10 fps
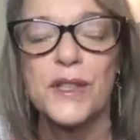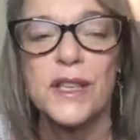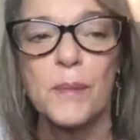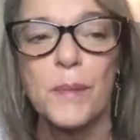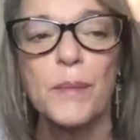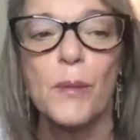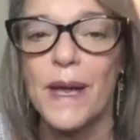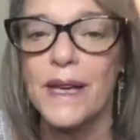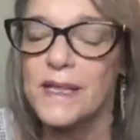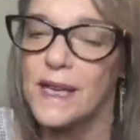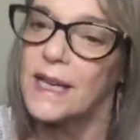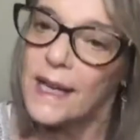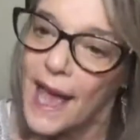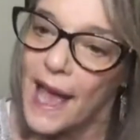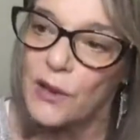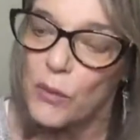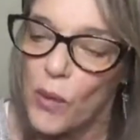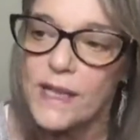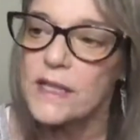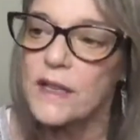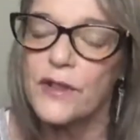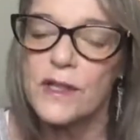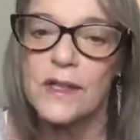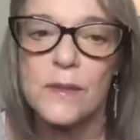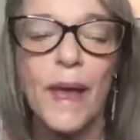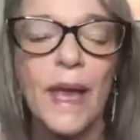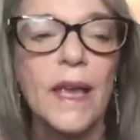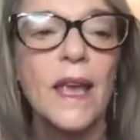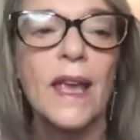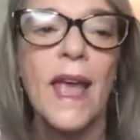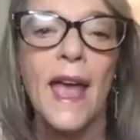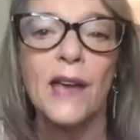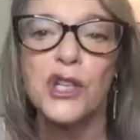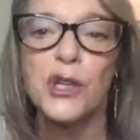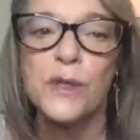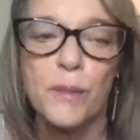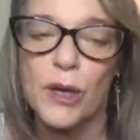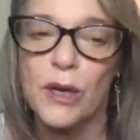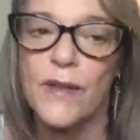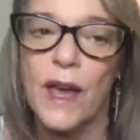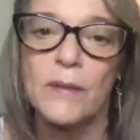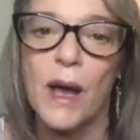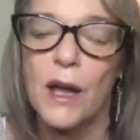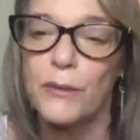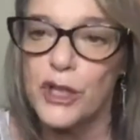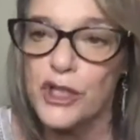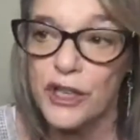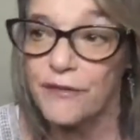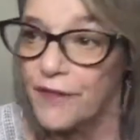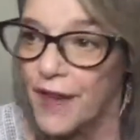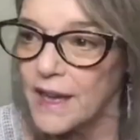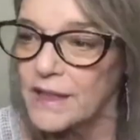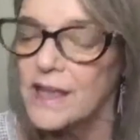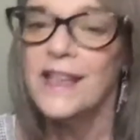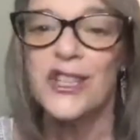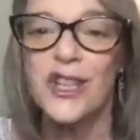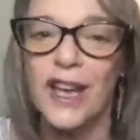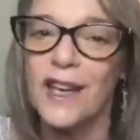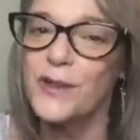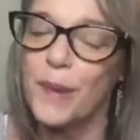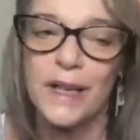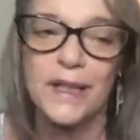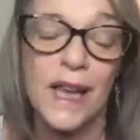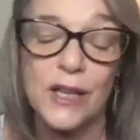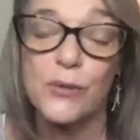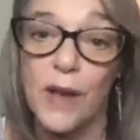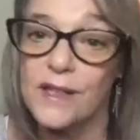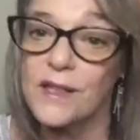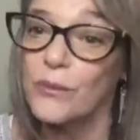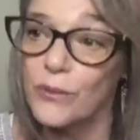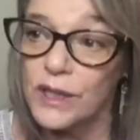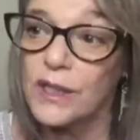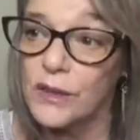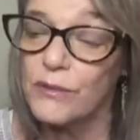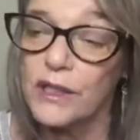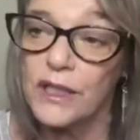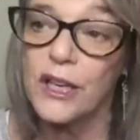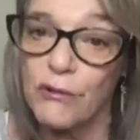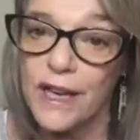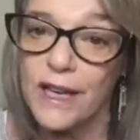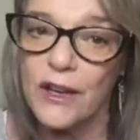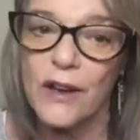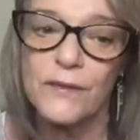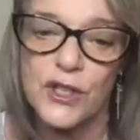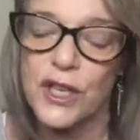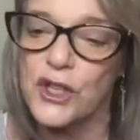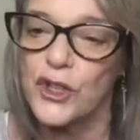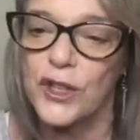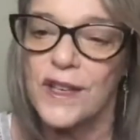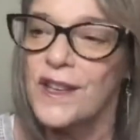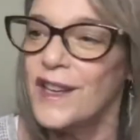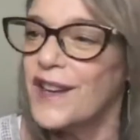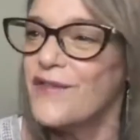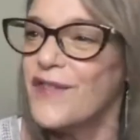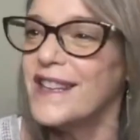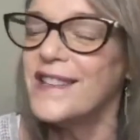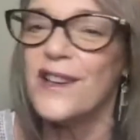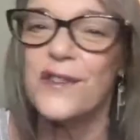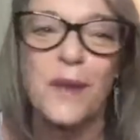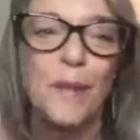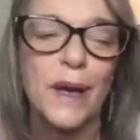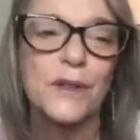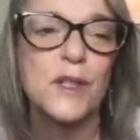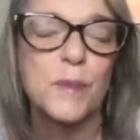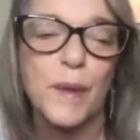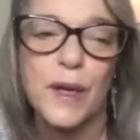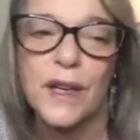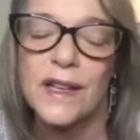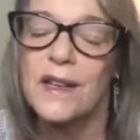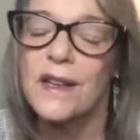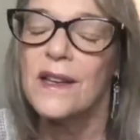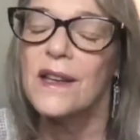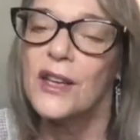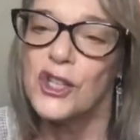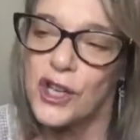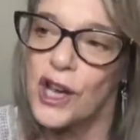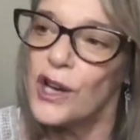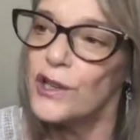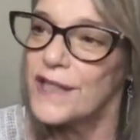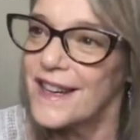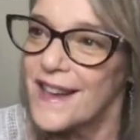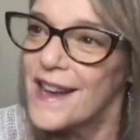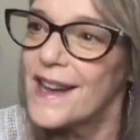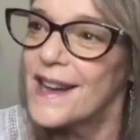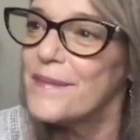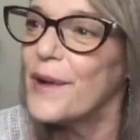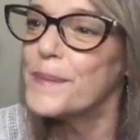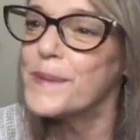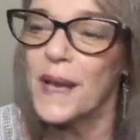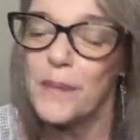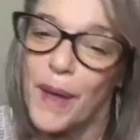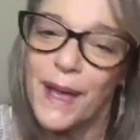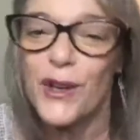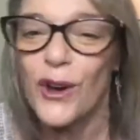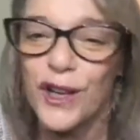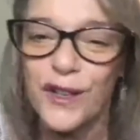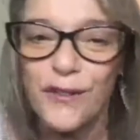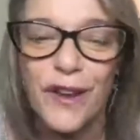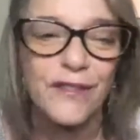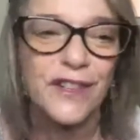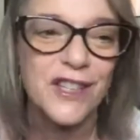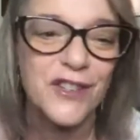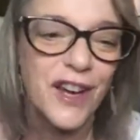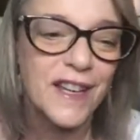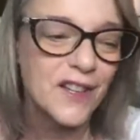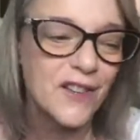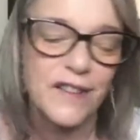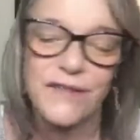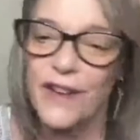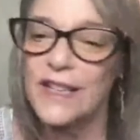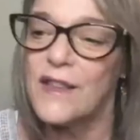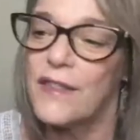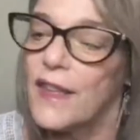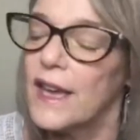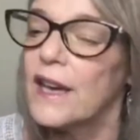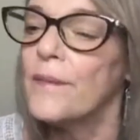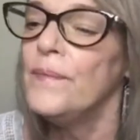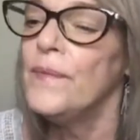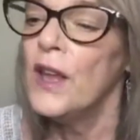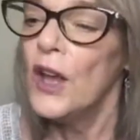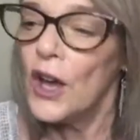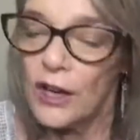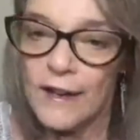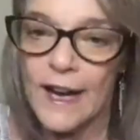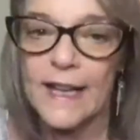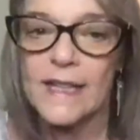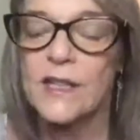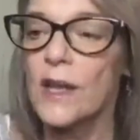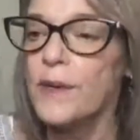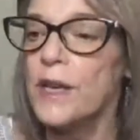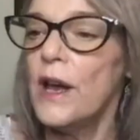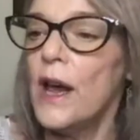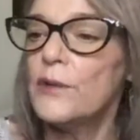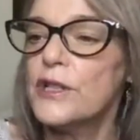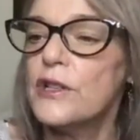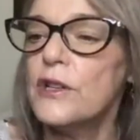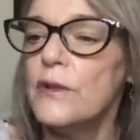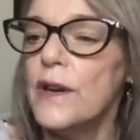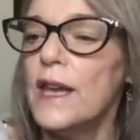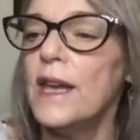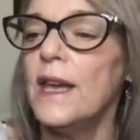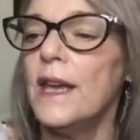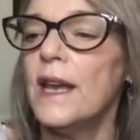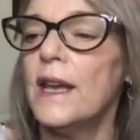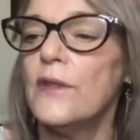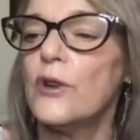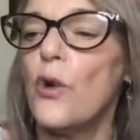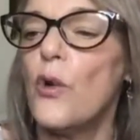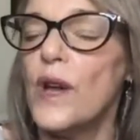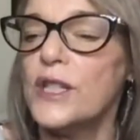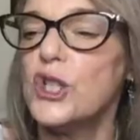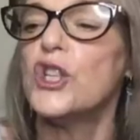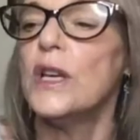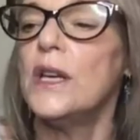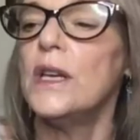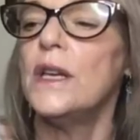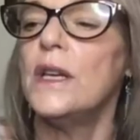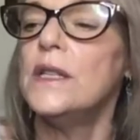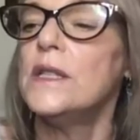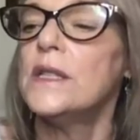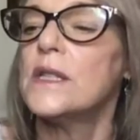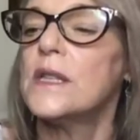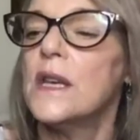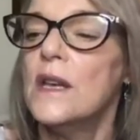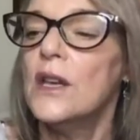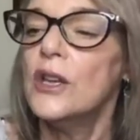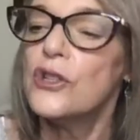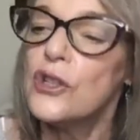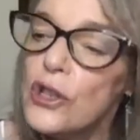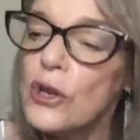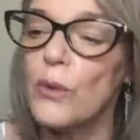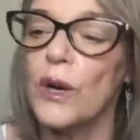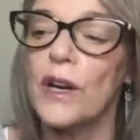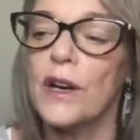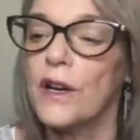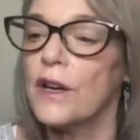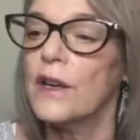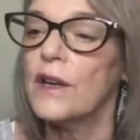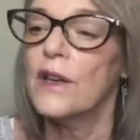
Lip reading: the percent of people meditating now and what a difference it's making, how she was a part of that Maharishi effect. Check out the podcast where we had some really, really great conversation. You can find it on the Empowered Spirit Show.com website page or all your favorites, right? You can find it there. All right. So let me know how we're doing. Any other questions? Do your work.